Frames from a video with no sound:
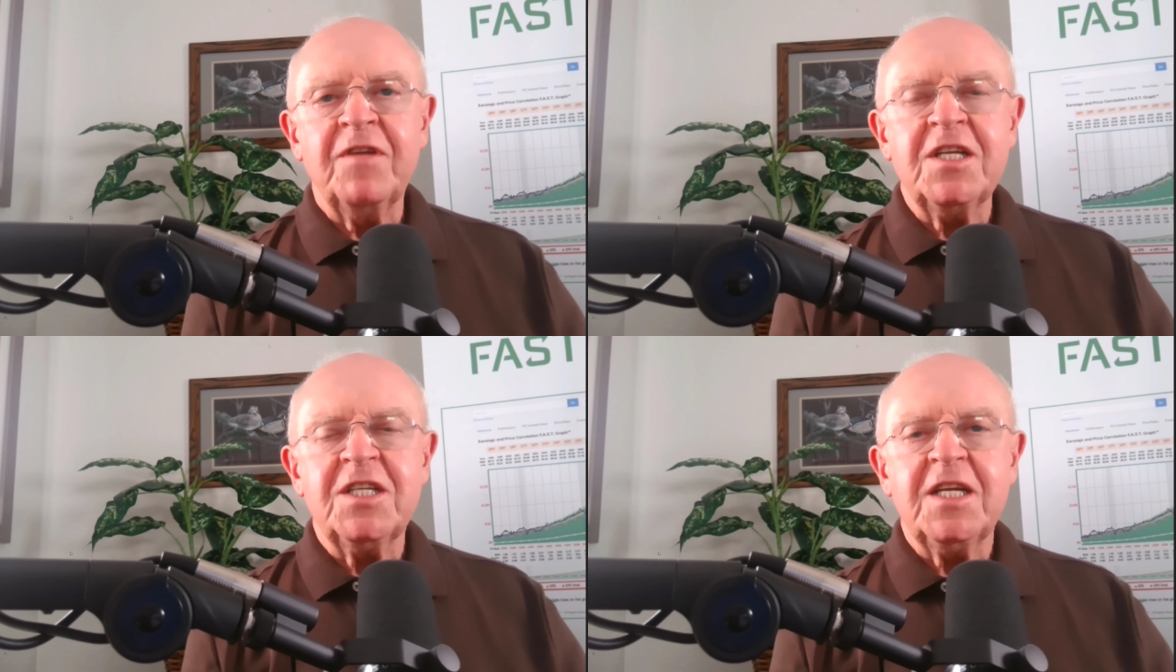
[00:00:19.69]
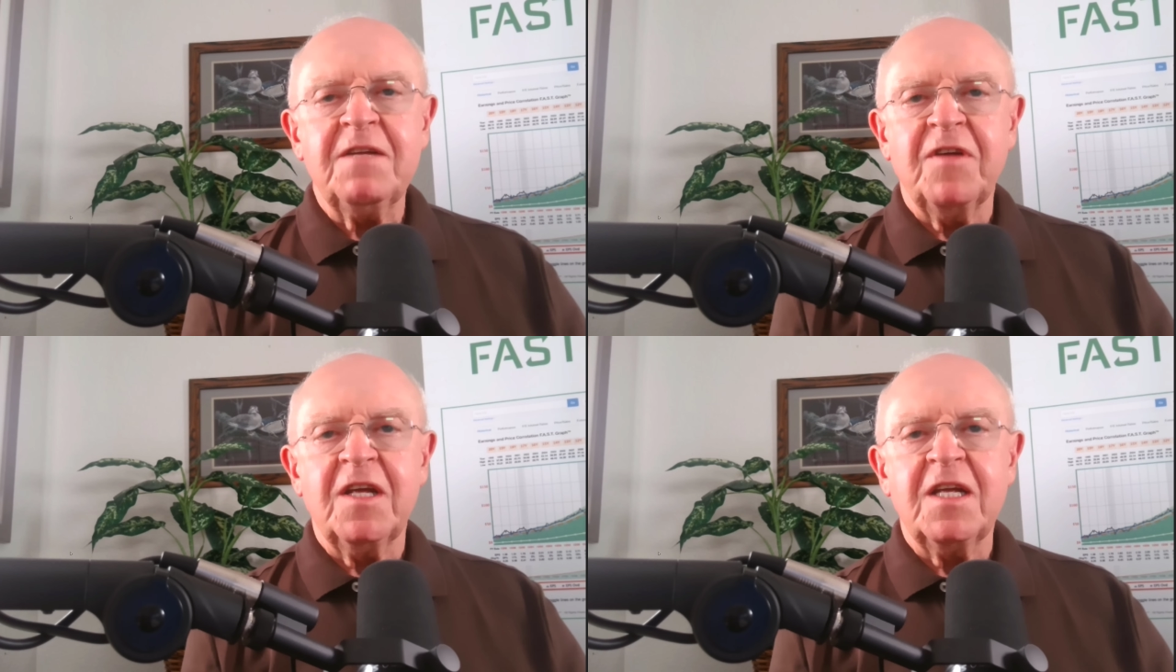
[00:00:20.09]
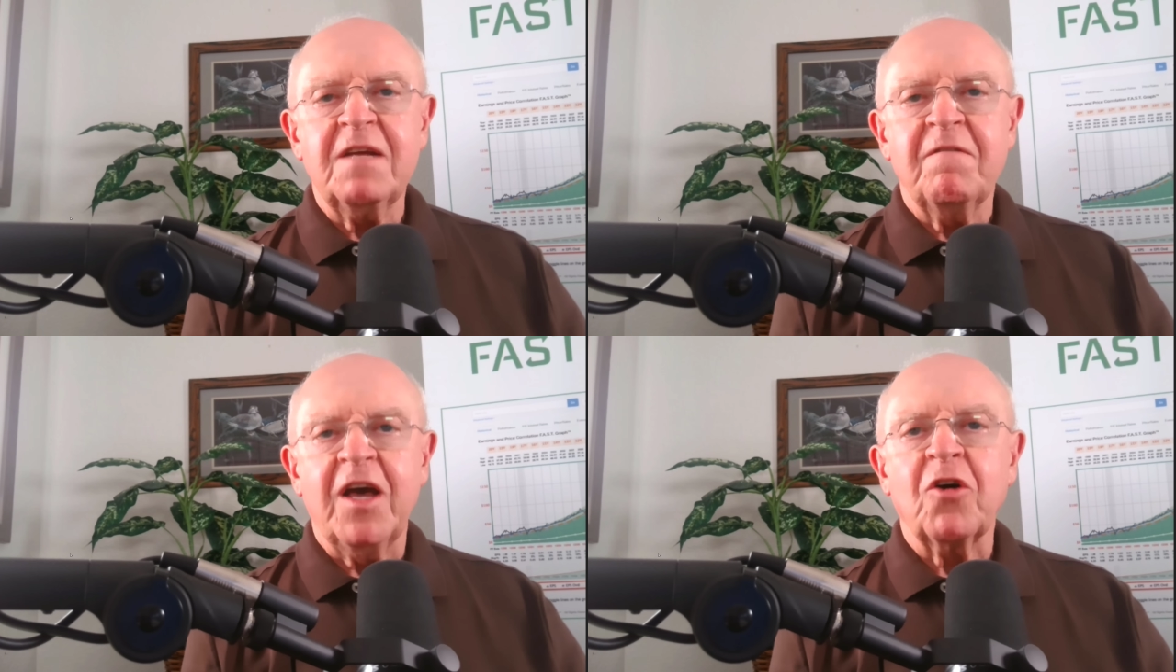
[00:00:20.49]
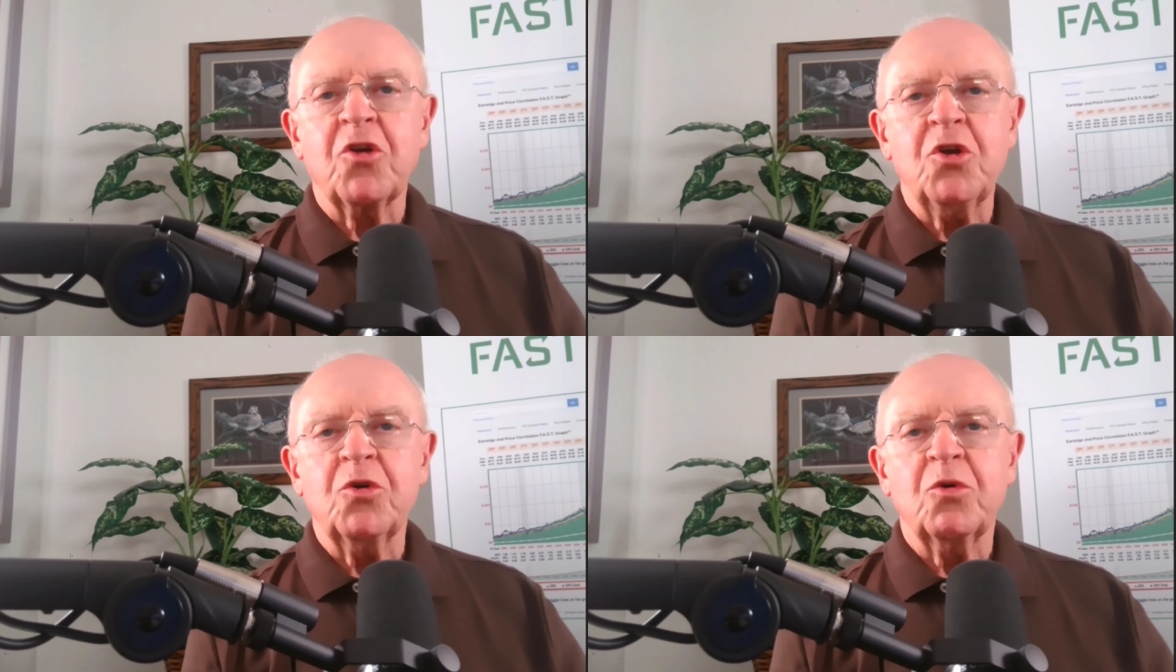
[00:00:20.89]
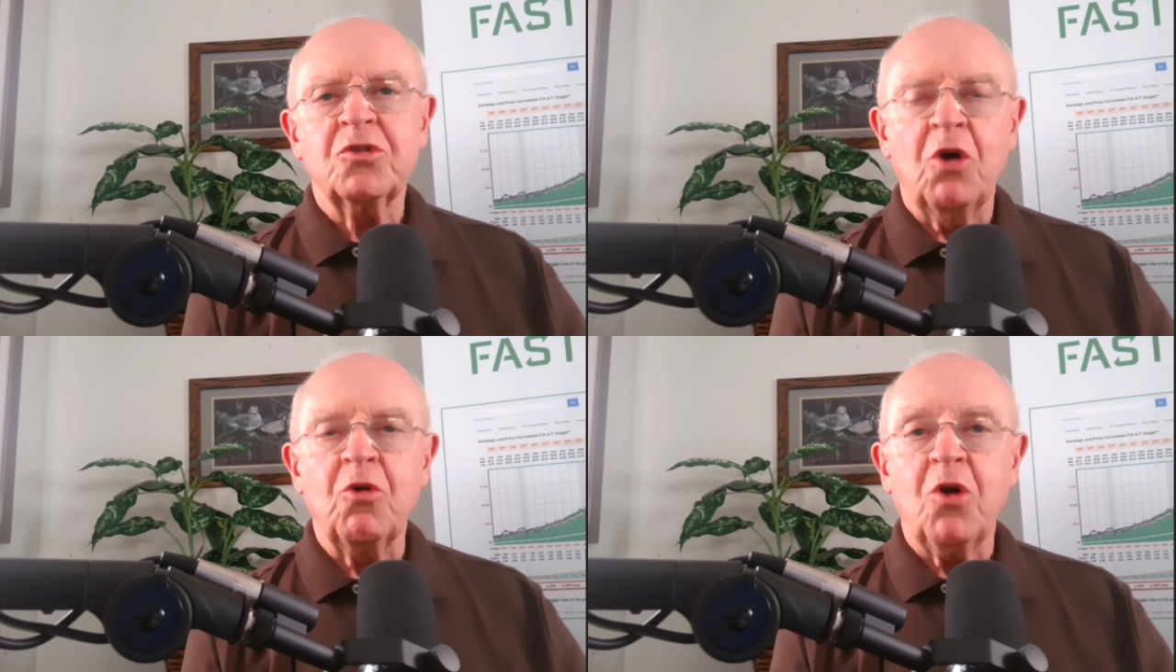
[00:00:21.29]
VTV value,
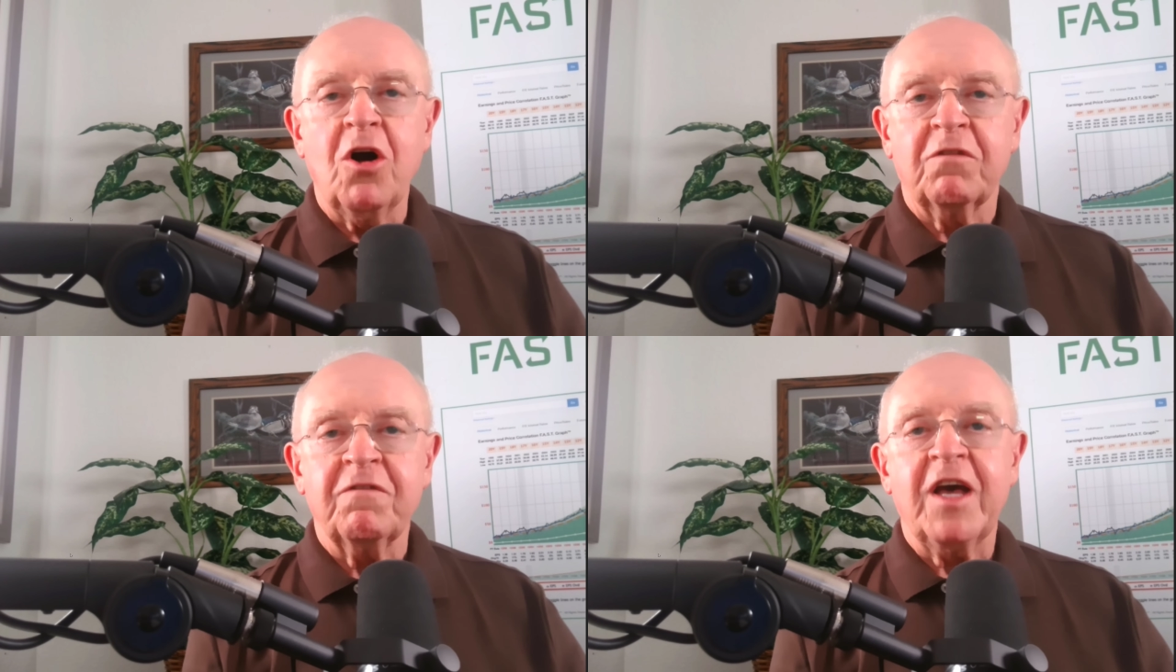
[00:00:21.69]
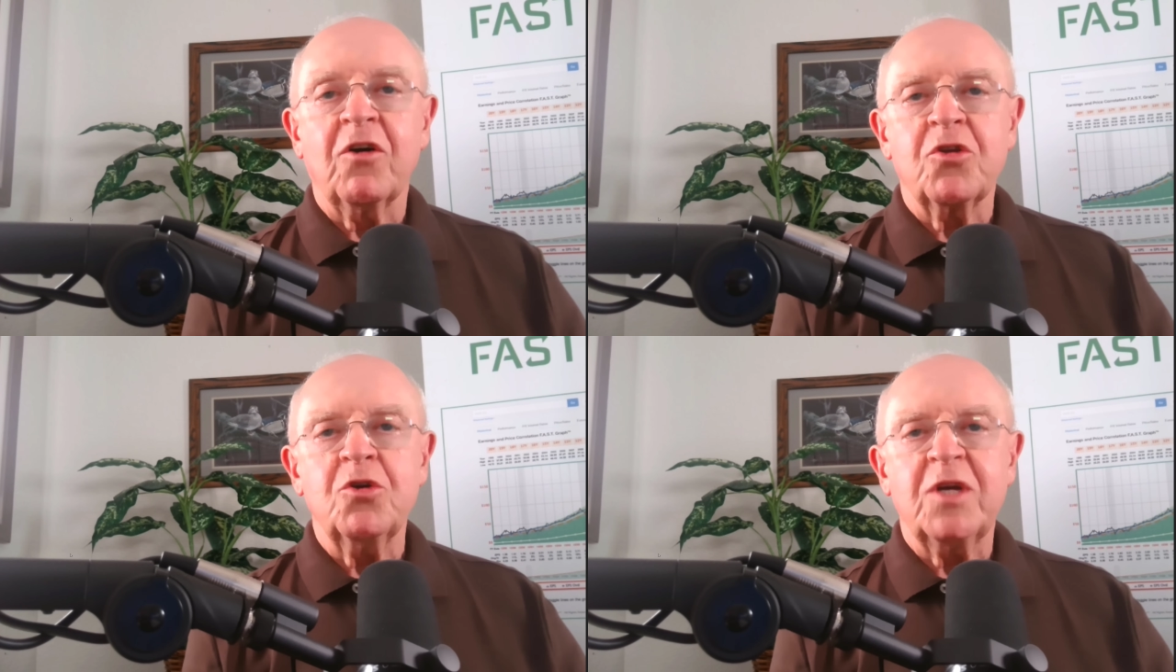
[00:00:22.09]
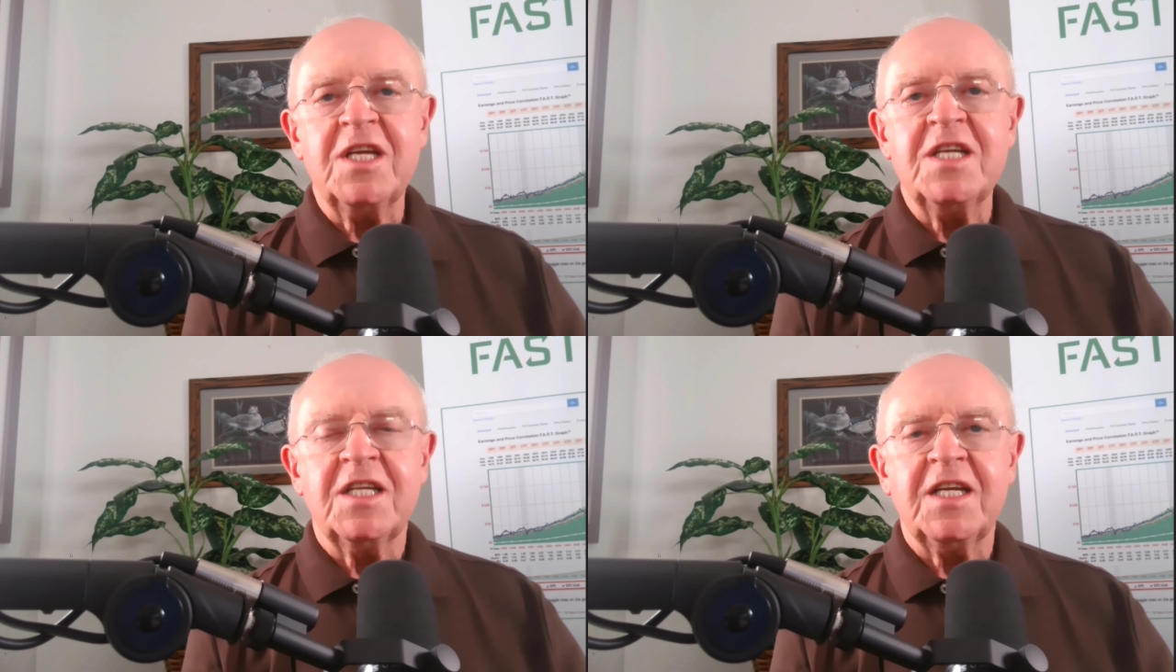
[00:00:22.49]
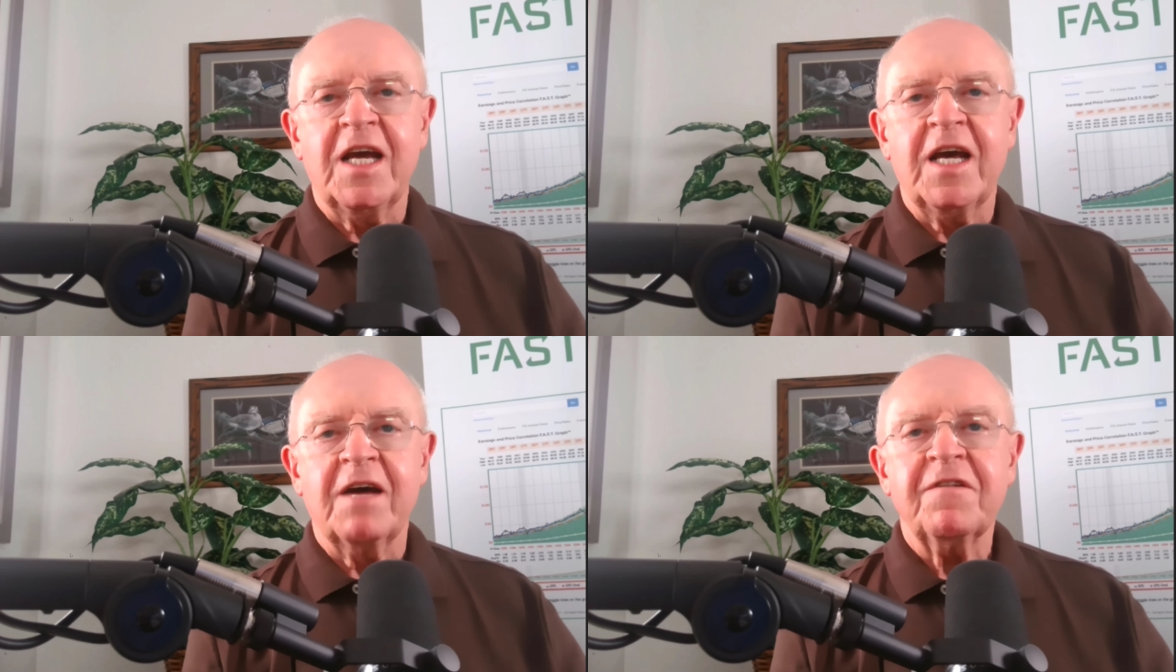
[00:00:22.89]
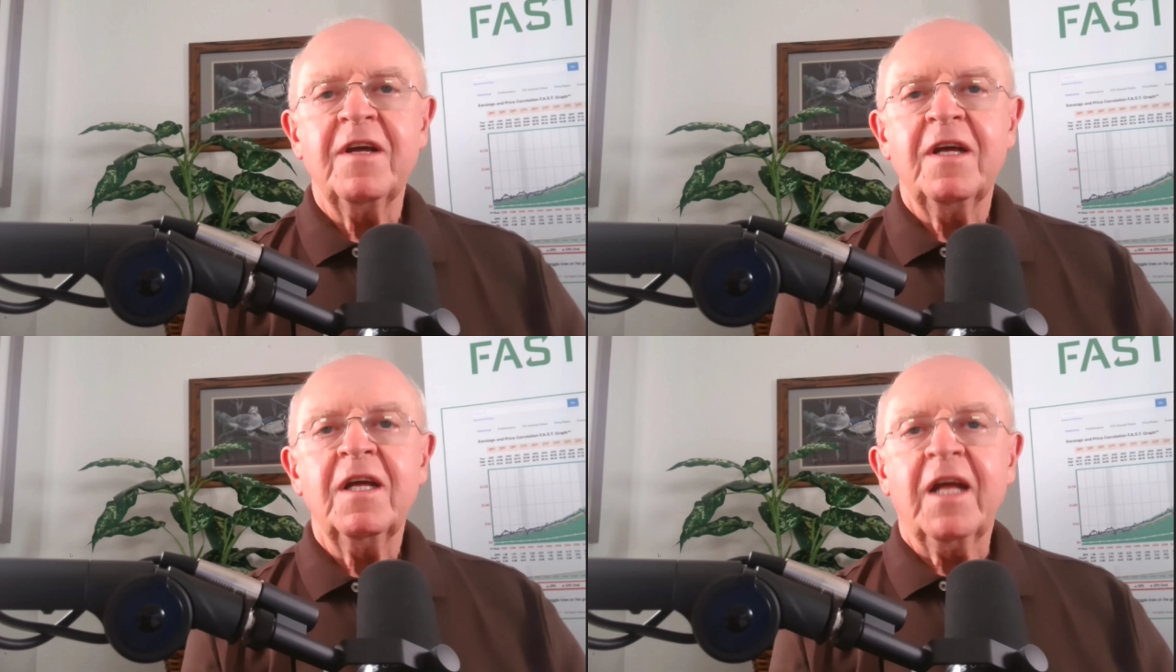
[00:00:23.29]
so-called value
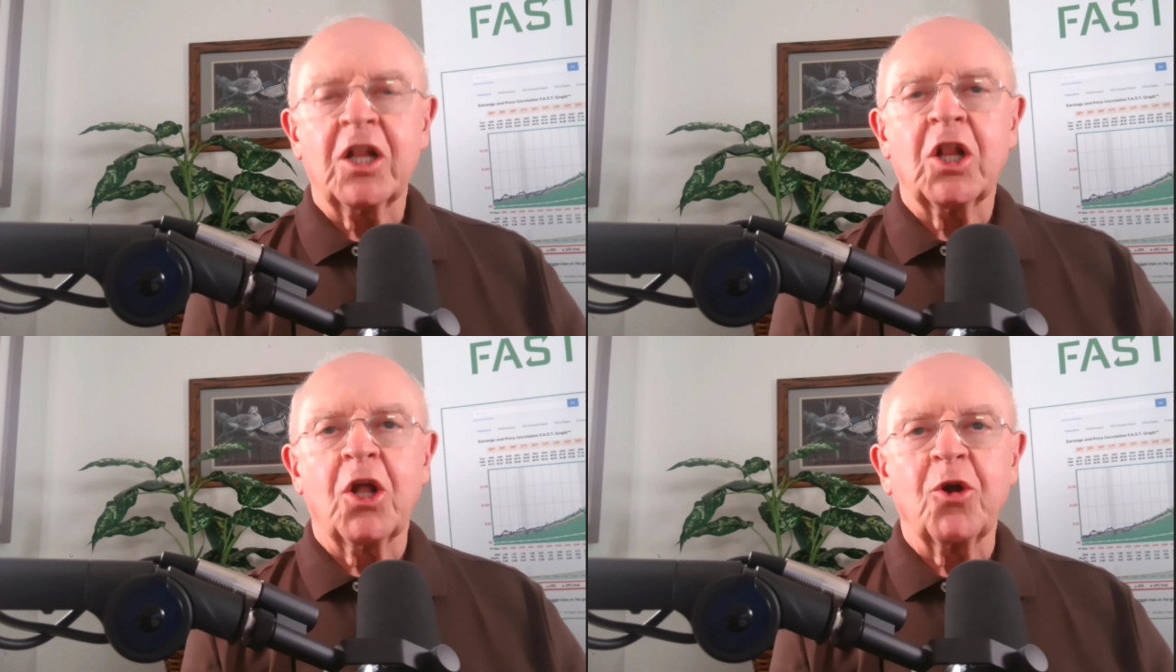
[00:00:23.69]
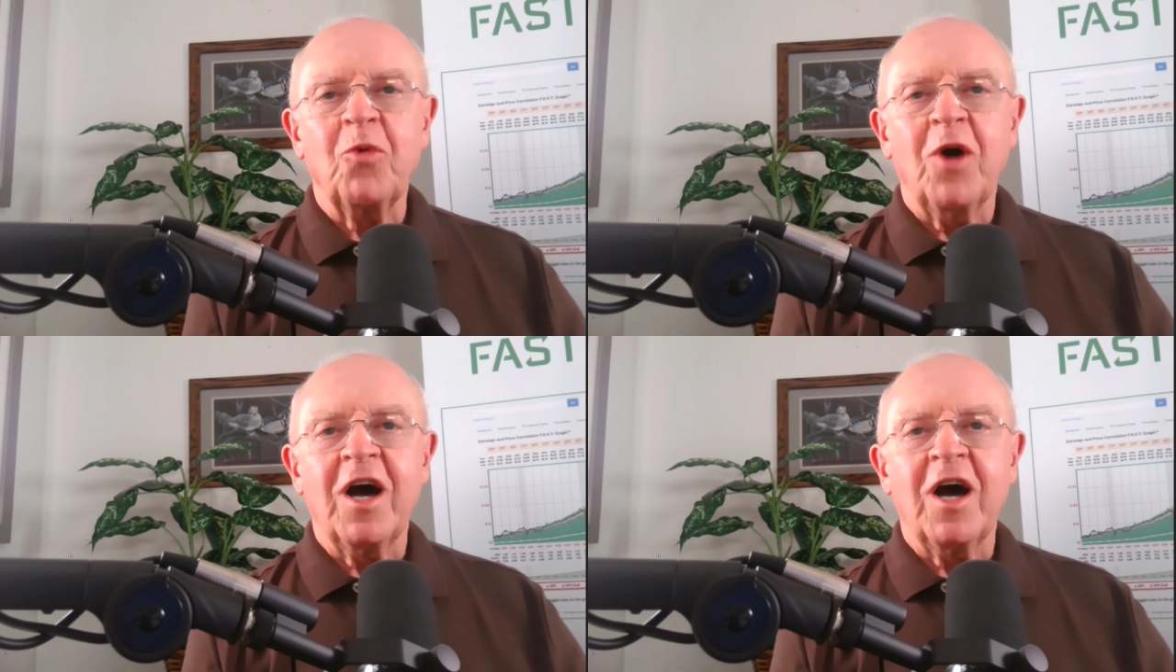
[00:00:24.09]
ETF and learn